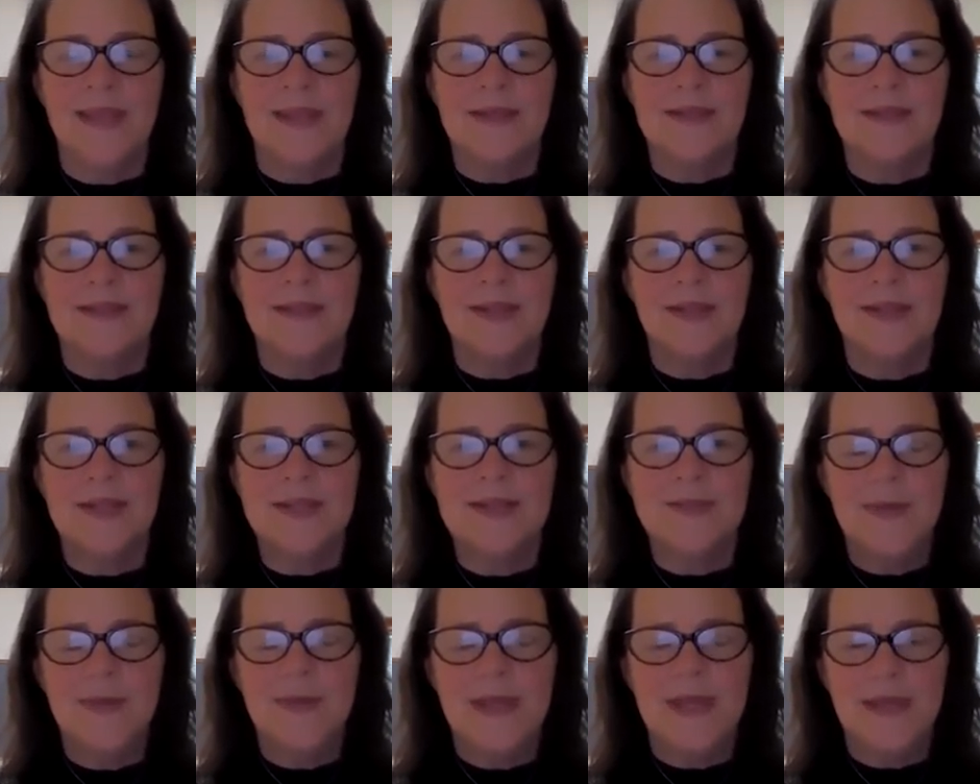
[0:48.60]
So let's
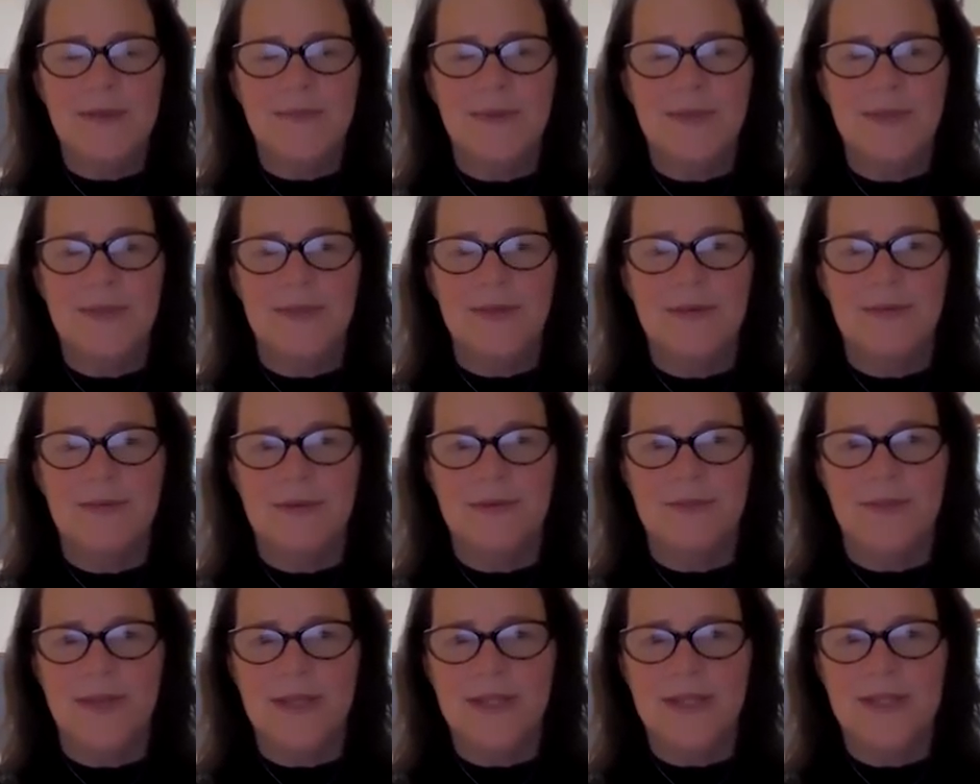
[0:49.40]
begin with the
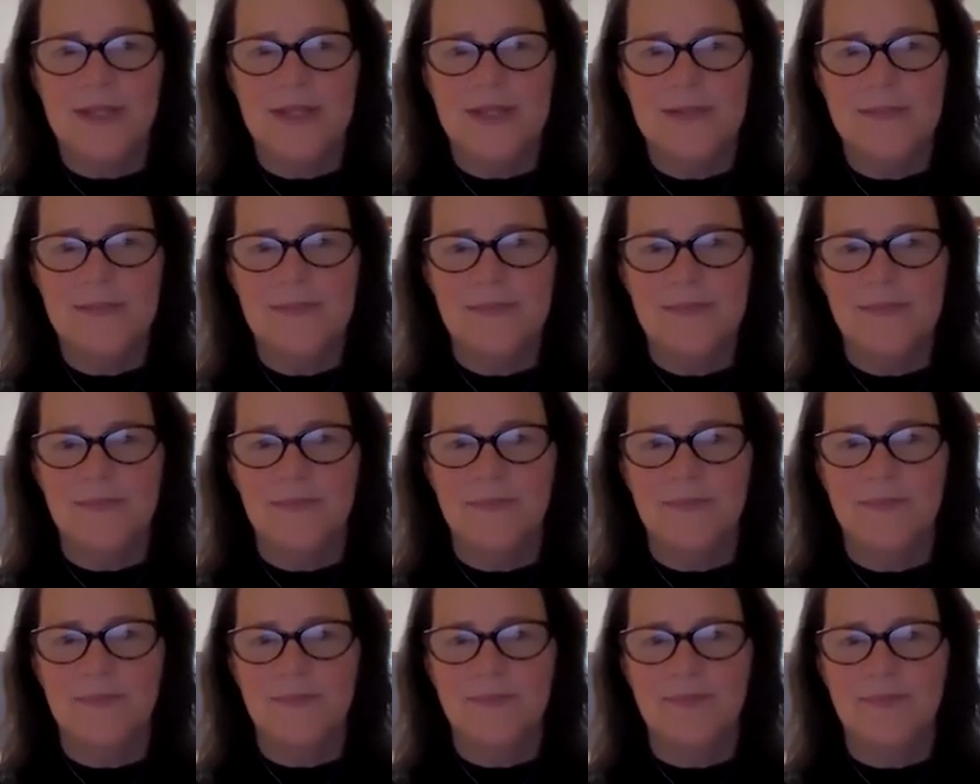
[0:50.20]
reflection.
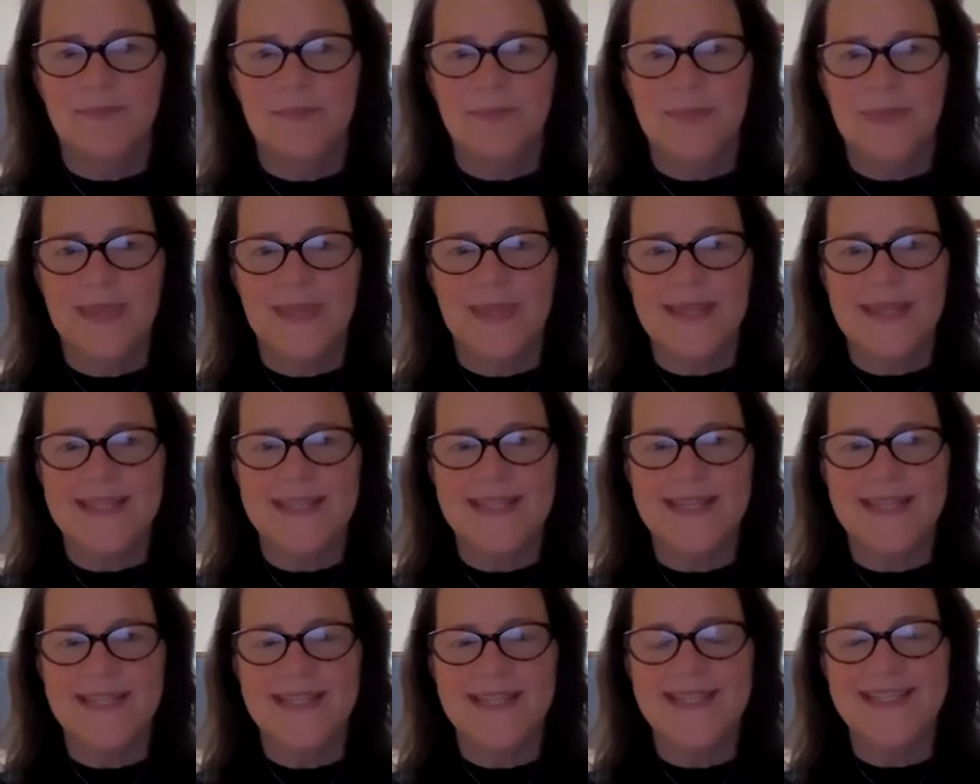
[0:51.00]

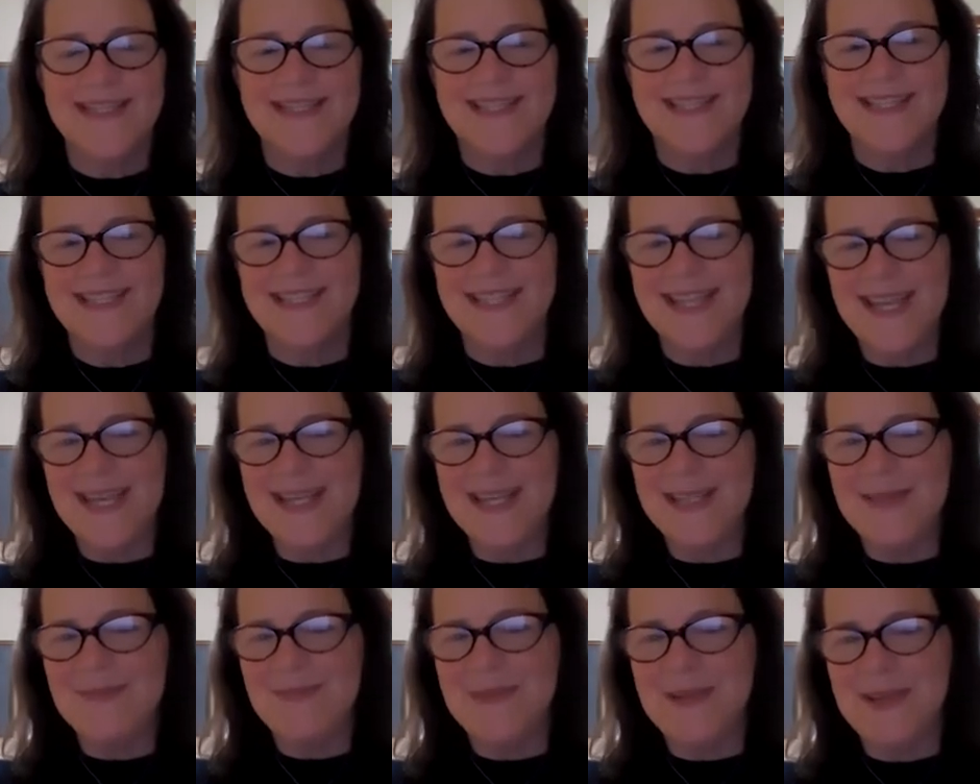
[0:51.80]
Since
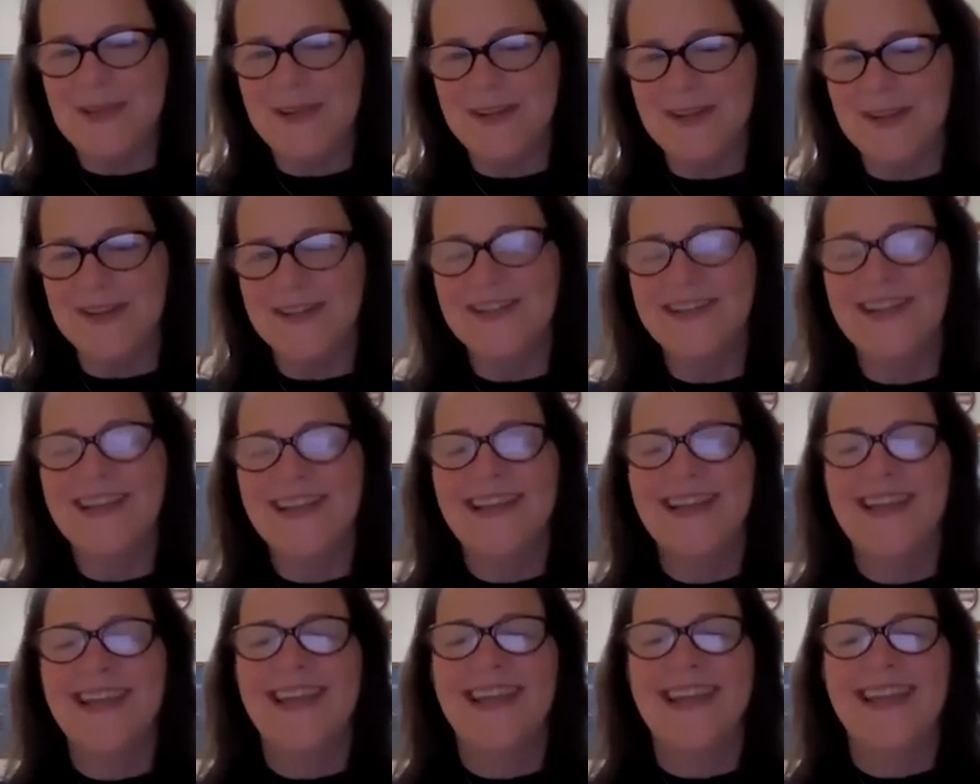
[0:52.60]
today's speaker
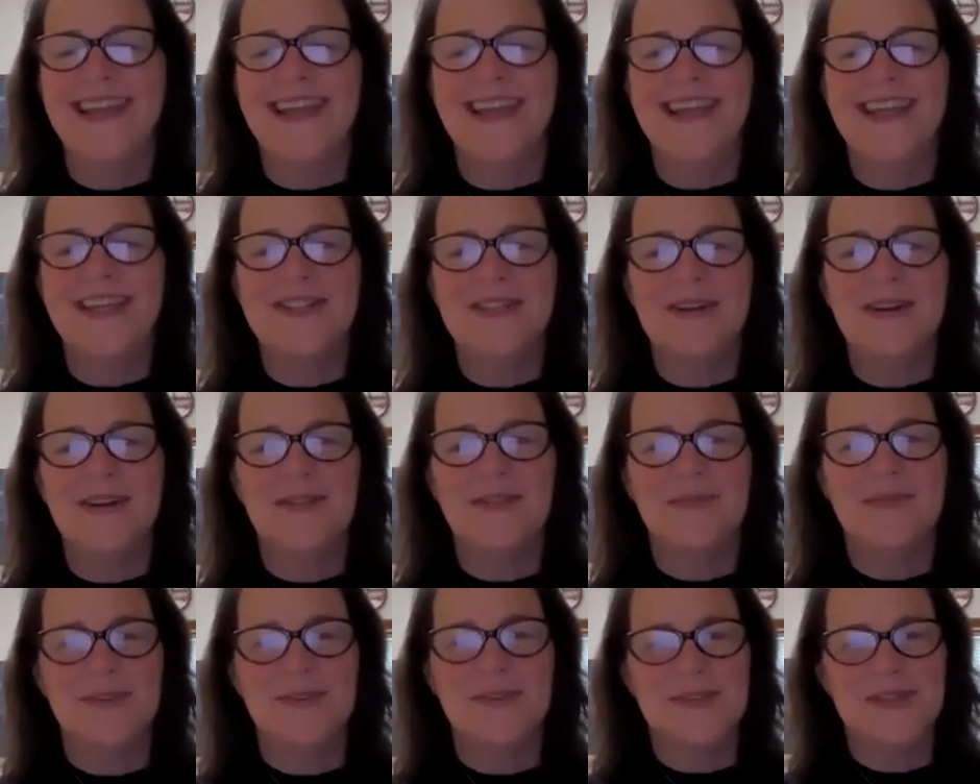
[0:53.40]
is our
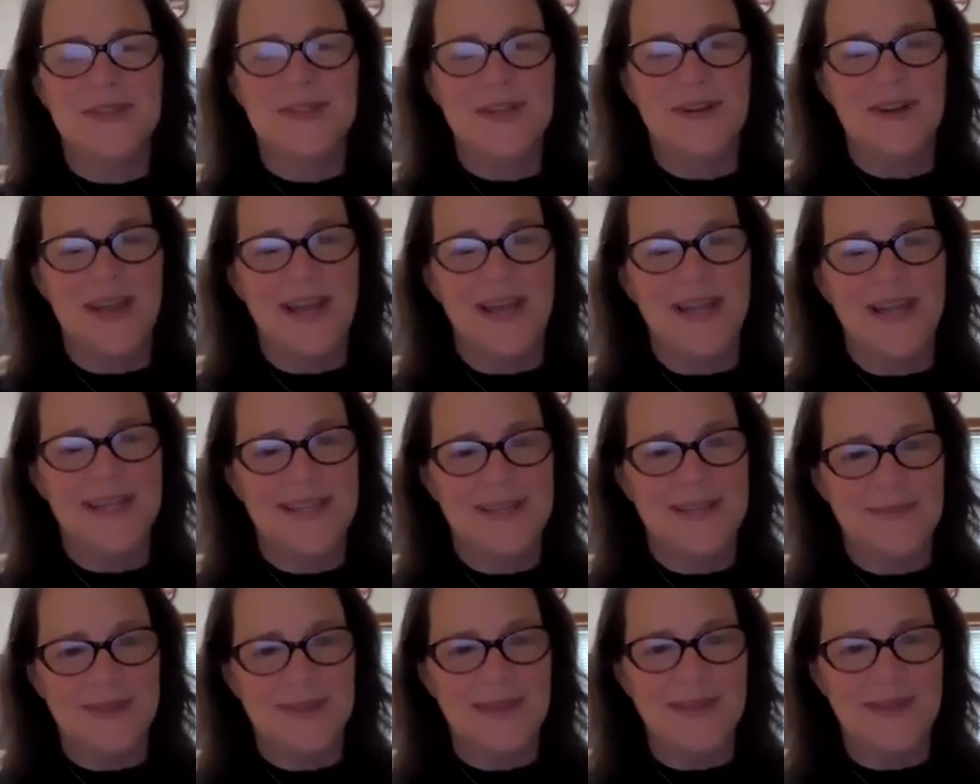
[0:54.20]
first-year
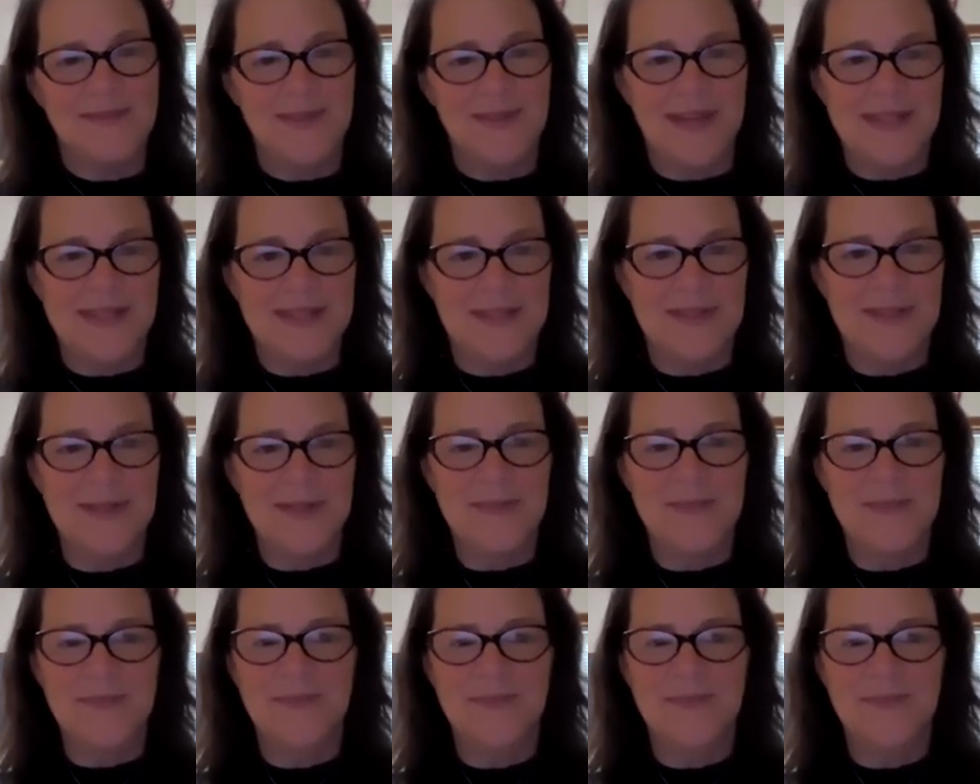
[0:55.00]
academic advisor,